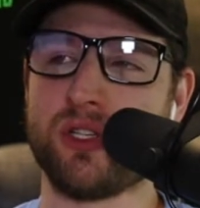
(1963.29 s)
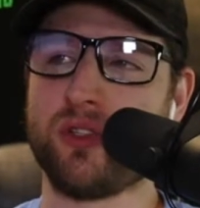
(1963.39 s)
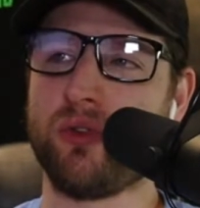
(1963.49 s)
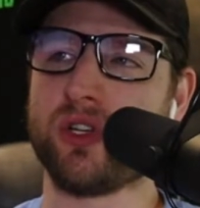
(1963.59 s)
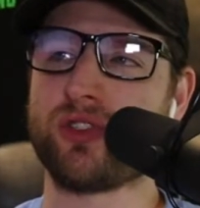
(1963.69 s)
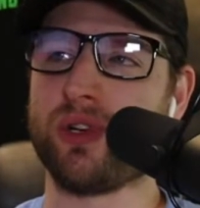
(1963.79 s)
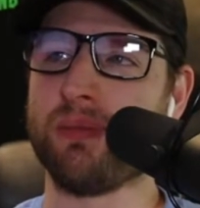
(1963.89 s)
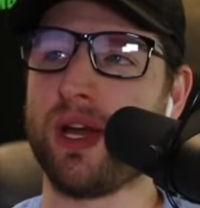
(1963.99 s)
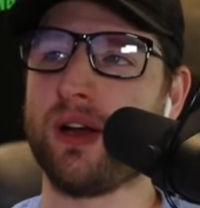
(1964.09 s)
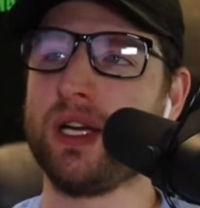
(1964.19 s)
be doing a
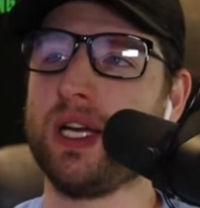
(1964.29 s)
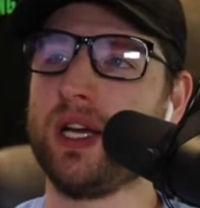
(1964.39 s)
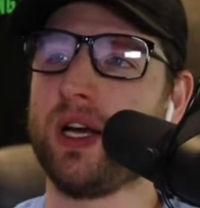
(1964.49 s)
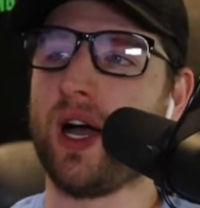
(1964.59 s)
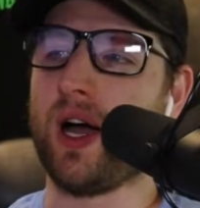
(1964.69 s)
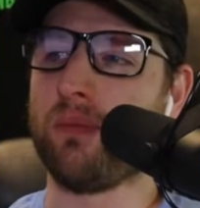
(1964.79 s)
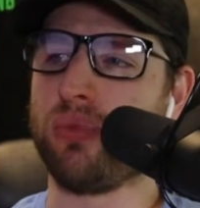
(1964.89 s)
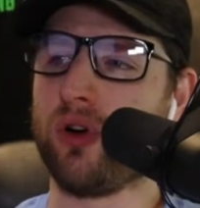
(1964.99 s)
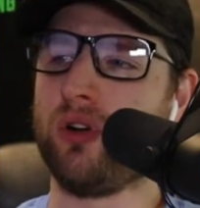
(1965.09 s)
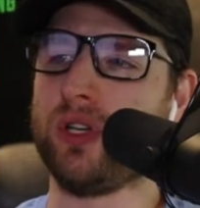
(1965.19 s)
stream there.
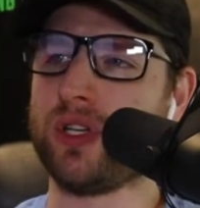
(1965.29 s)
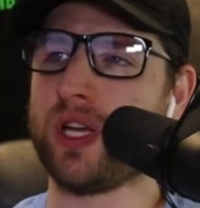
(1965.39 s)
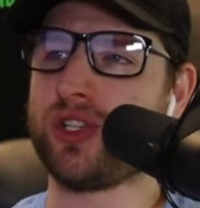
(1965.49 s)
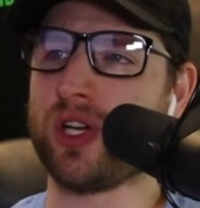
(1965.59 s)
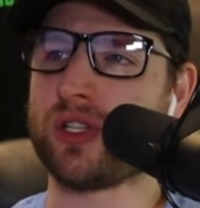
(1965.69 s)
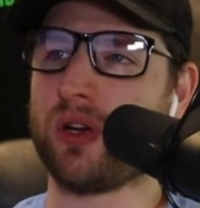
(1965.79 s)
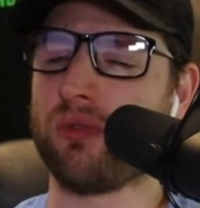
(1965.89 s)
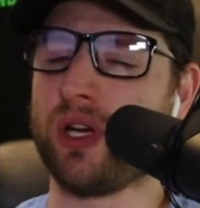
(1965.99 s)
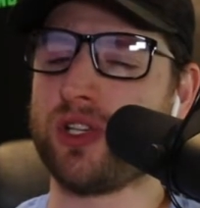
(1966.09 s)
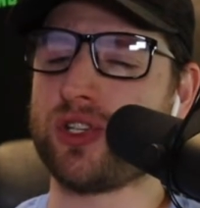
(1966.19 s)
Burl and Chestnut
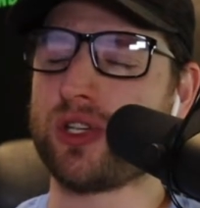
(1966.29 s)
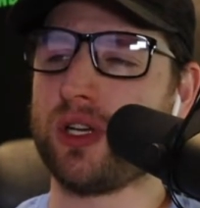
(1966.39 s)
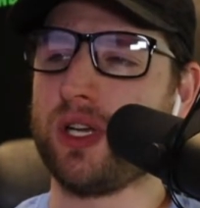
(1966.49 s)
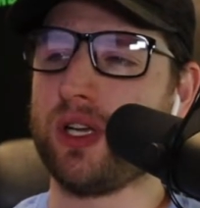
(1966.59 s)
Ridge.